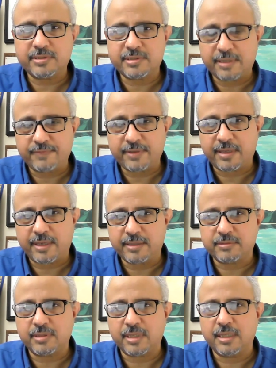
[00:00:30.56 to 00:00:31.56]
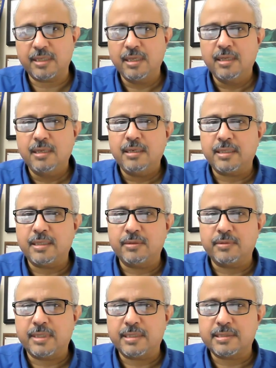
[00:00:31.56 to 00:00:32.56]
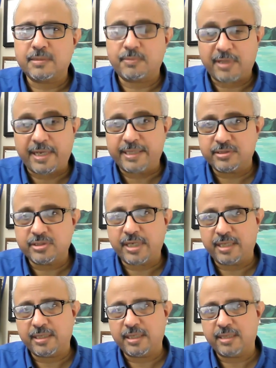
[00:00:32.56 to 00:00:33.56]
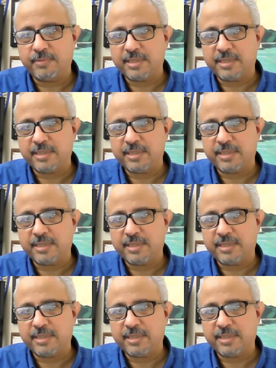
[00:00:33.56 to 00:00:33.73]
to suffocate the supply chain here,